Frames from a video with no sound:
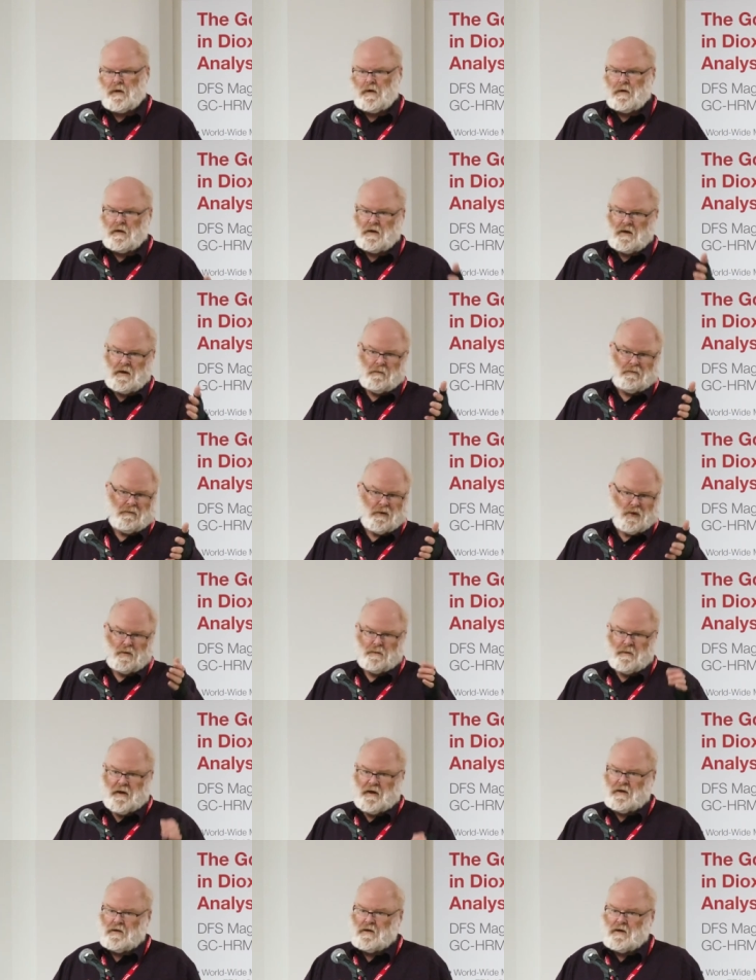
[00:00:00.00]
again, built
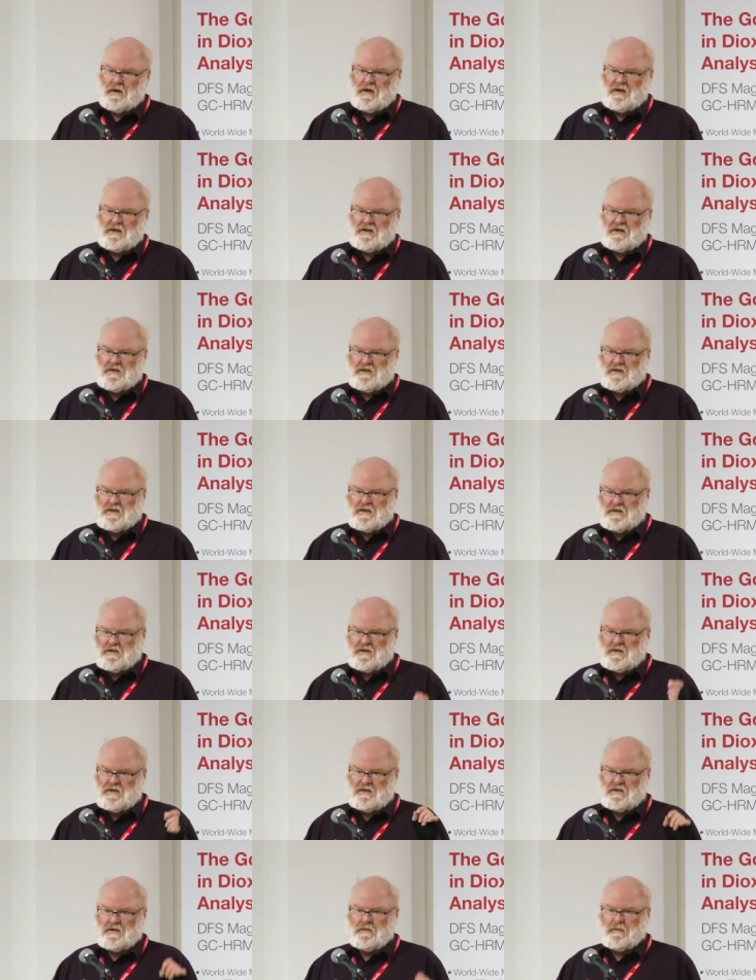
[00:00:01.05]
back in the
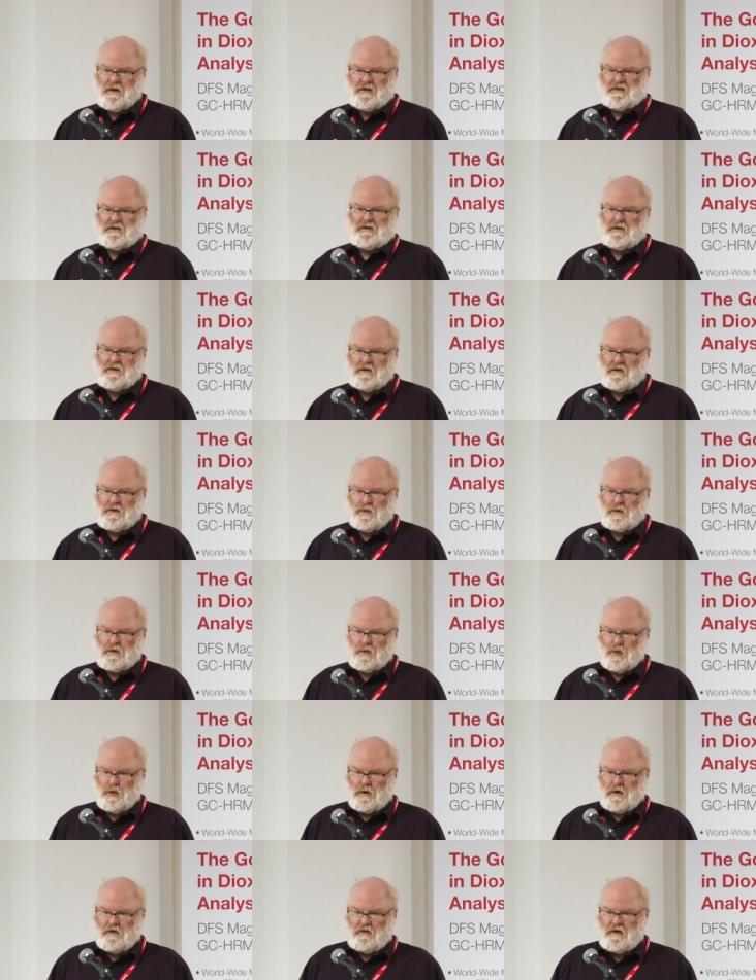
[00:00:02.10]
1960s, the best thing to do with a
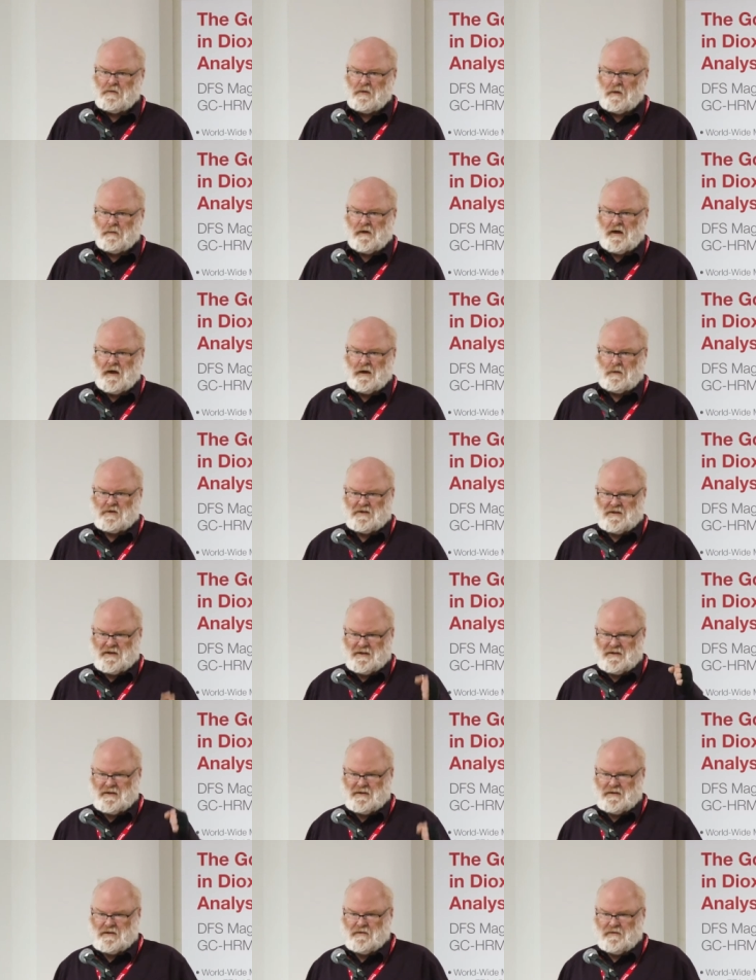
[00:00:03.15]
water treatment plant was to
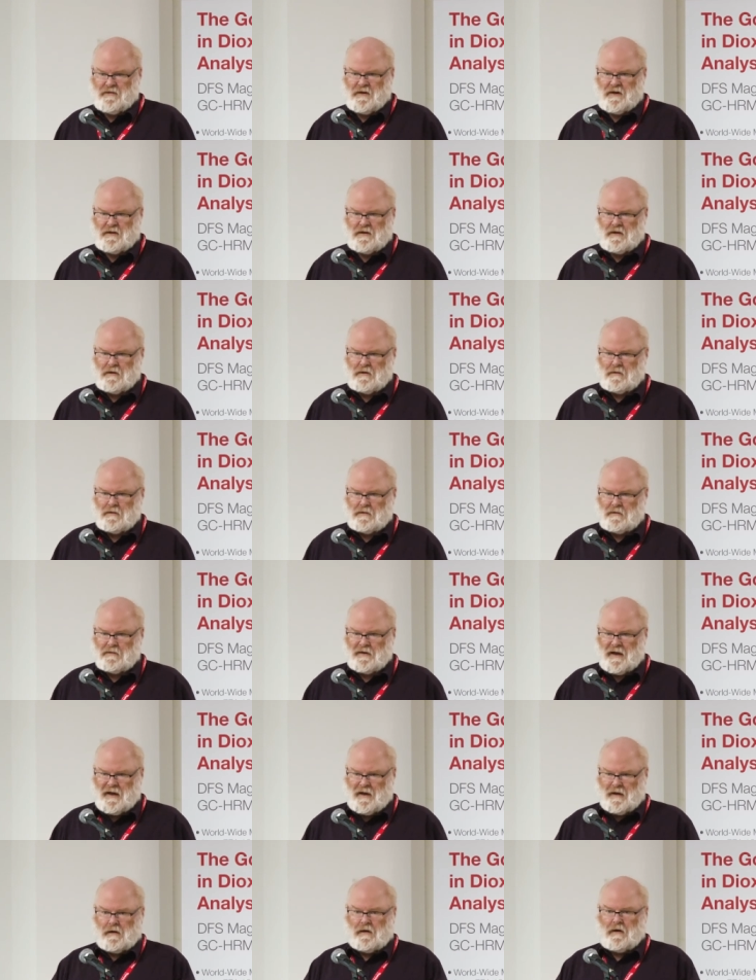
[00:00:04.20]
disinfect it
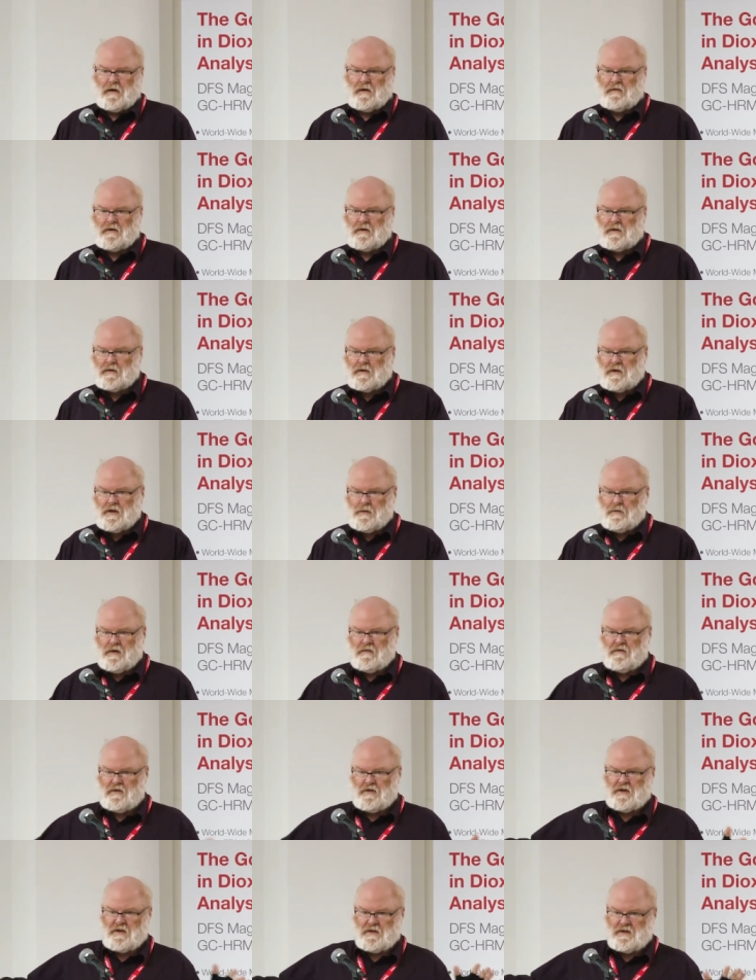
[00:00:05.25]
the hell out of it, keep
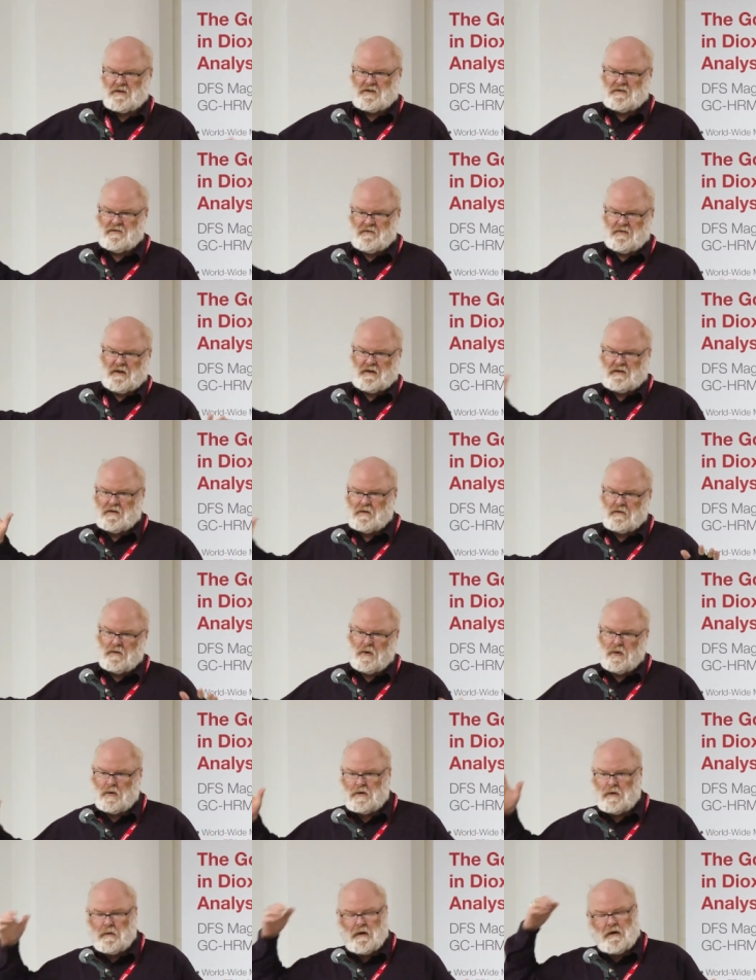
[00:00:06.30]
everything disinfected
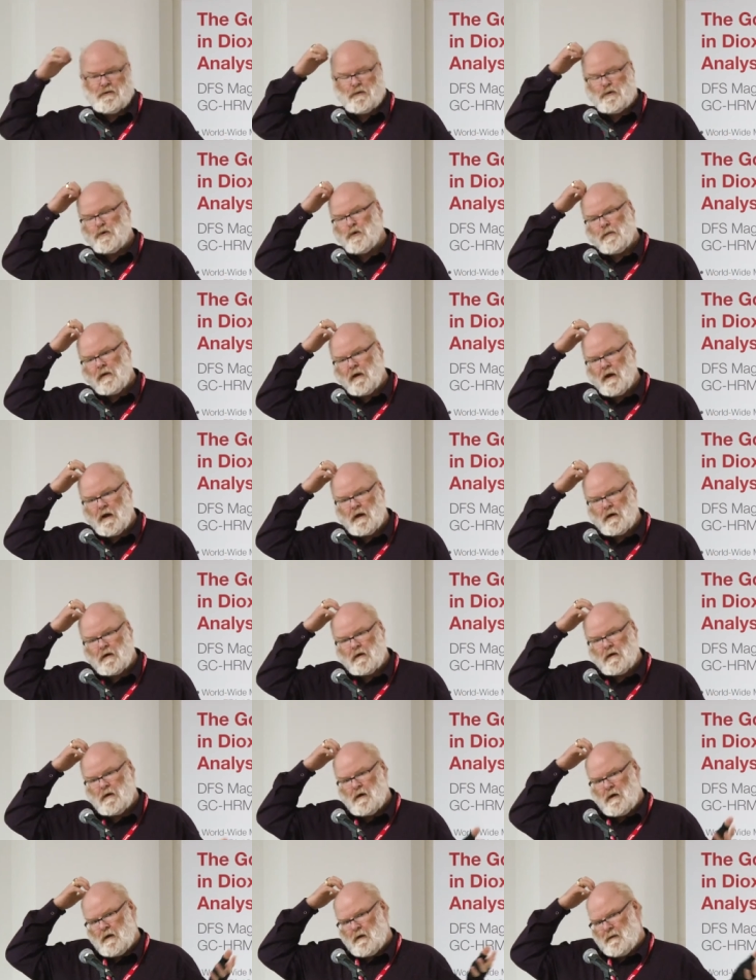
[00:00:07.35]
all the way through the plant.
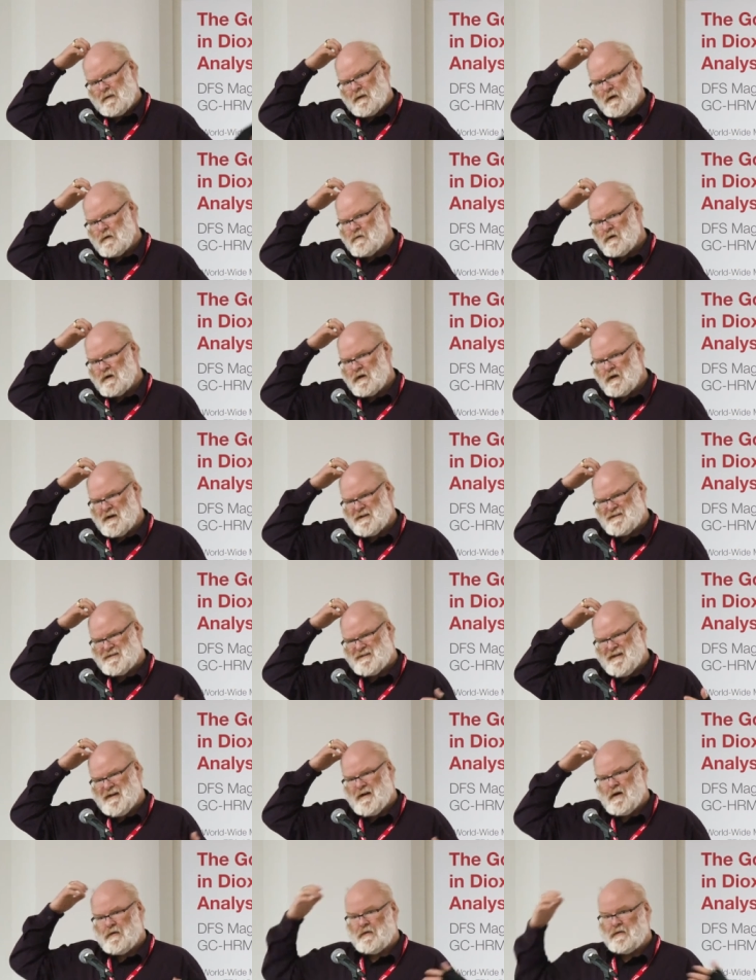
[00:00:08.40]
They realise
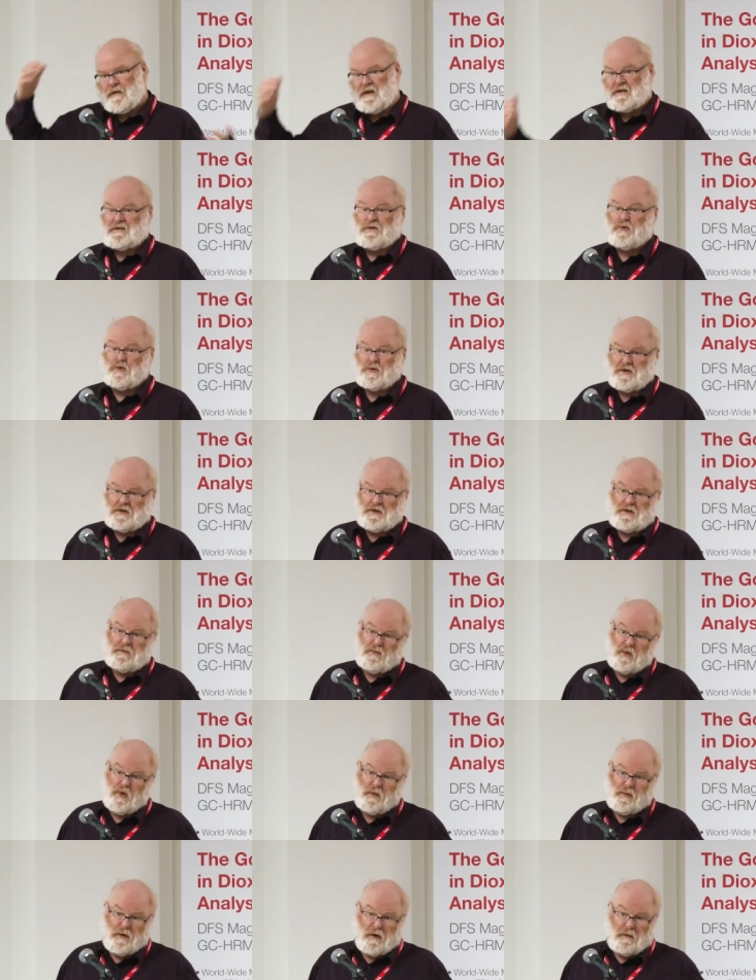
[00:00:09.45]
now that that's causing them
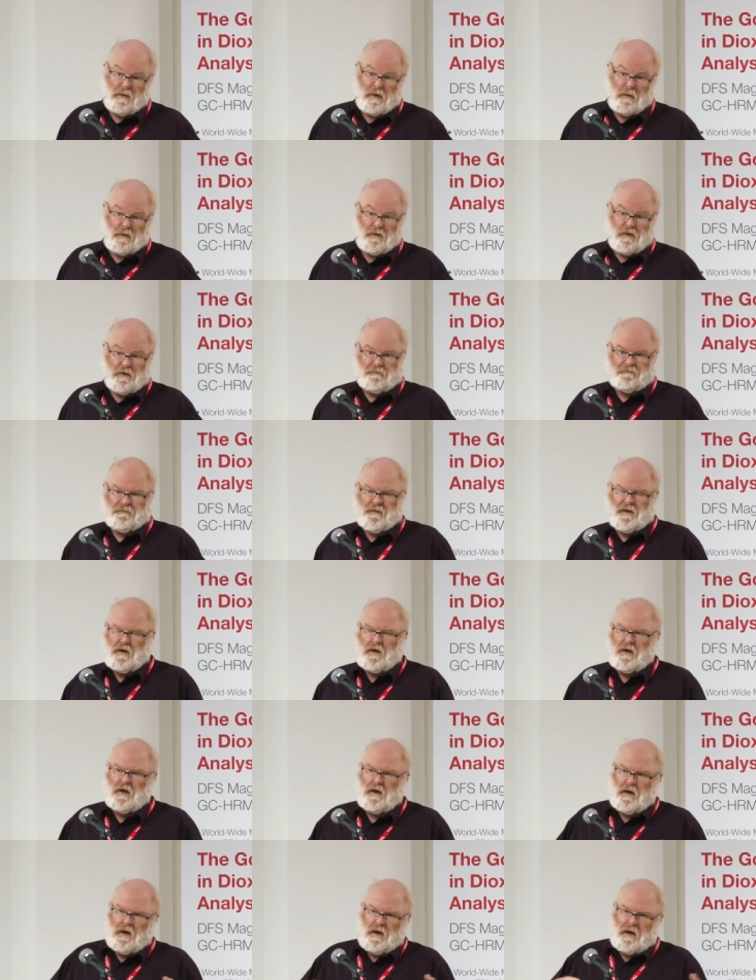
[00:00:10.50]
more problems.
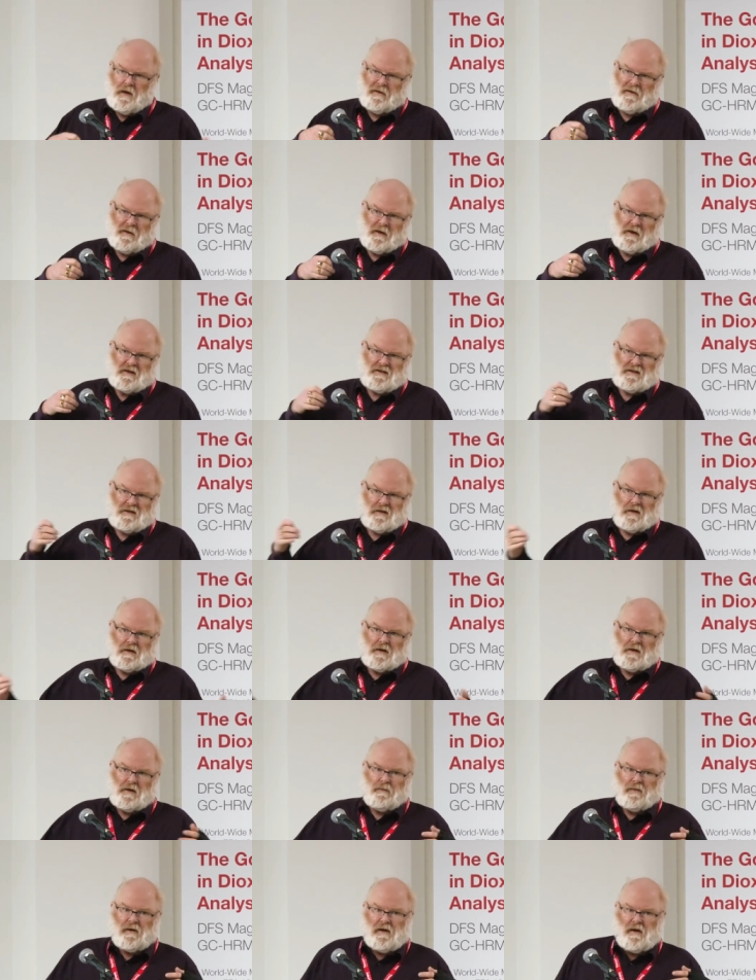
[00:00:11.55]
They're still in
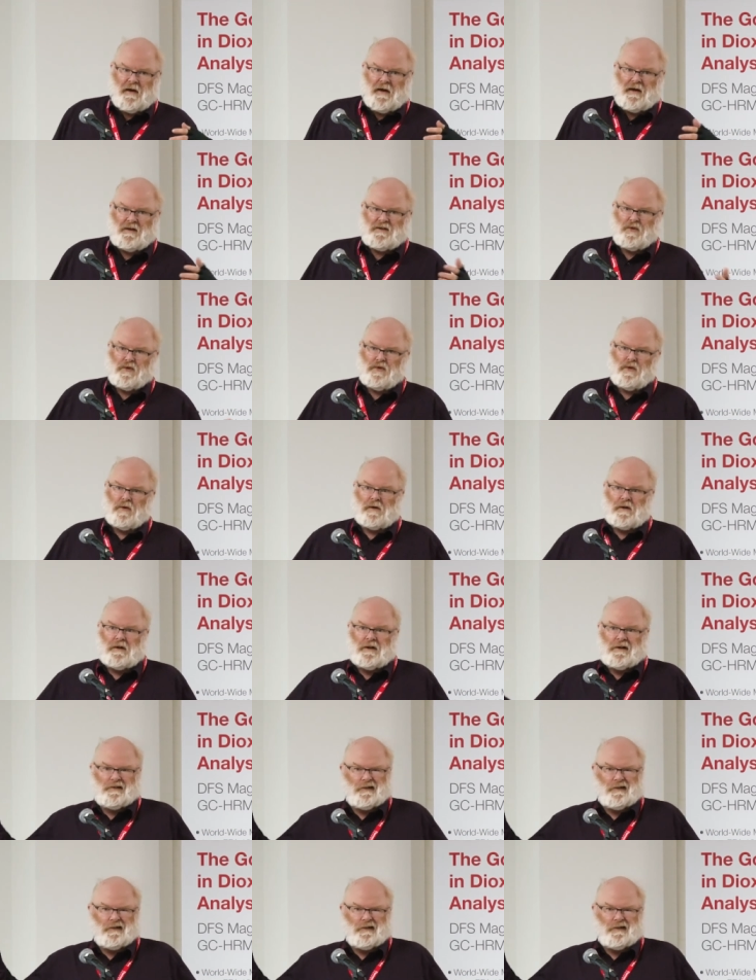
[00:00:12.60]
compliance with all their